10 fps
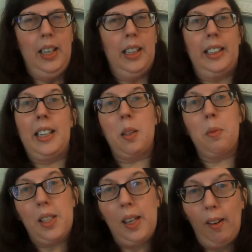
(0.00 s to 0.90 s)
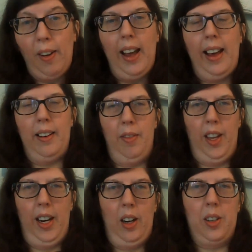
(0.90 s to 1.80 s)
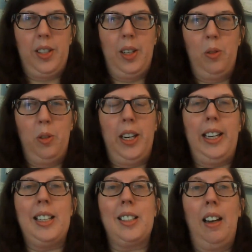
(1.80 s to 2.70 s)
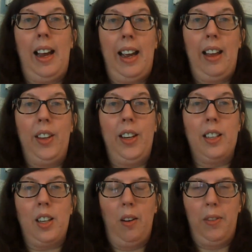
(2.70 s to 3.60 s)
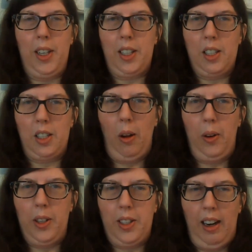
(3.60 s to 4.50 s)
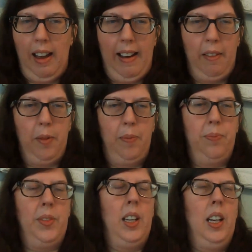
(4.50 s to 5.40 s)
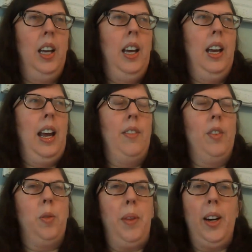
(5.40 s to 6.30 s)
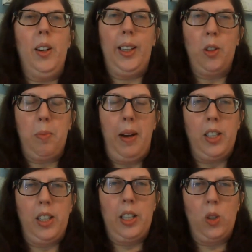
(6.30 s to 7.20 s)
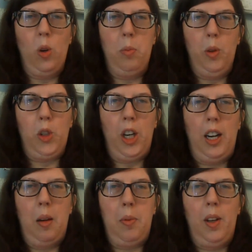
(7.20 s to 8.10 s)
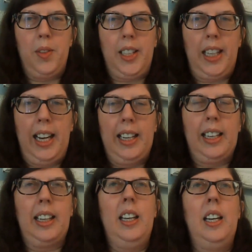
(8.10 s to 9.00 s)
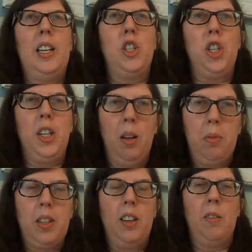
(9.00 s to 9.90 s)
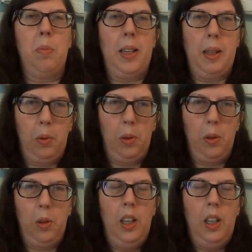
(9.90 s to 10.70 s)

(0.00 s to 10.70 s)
get some stuff out of there. So he's glad that it's obvious his daughter is alive. And from there, he goes back to his normal job of scanning chips of people